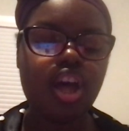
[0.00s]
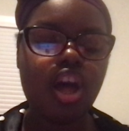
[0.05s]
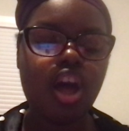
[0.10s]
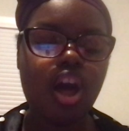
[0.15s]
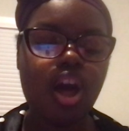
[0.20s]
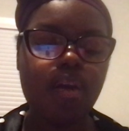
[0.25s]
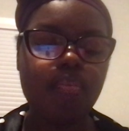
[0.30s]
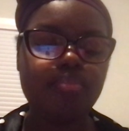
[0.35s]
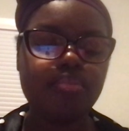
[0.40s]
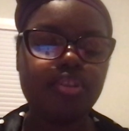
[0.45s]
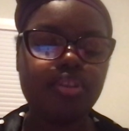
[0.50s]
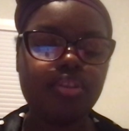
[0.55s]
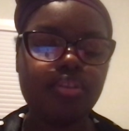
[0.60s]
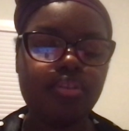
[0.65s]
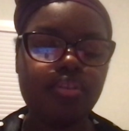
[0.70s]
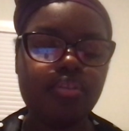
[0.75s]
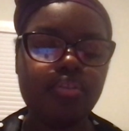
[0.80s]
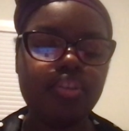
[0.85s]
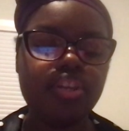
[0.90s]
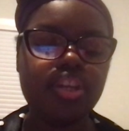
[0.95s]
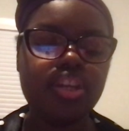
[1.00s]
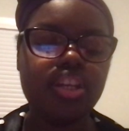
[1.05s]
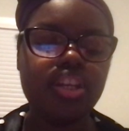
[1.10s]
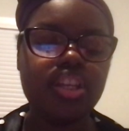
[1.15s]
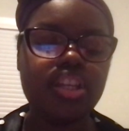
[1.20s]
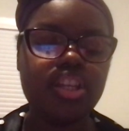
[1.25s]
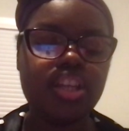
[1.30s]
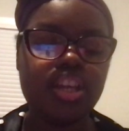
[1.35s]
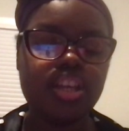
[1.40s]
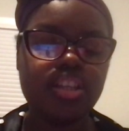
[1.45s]
absolutely
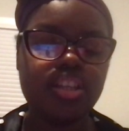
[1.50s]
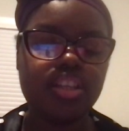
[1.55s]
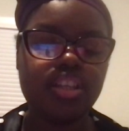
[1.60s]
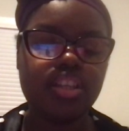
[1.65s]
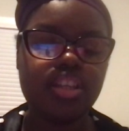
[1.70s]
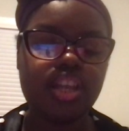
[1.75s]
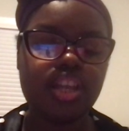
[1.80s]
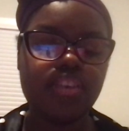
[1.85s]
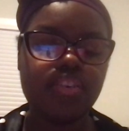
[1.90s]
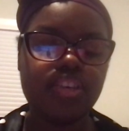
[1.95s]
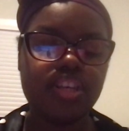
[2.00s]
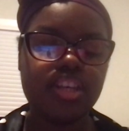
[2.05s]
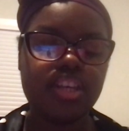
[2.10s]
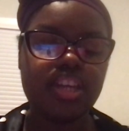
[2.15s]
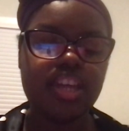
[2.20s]
necessary,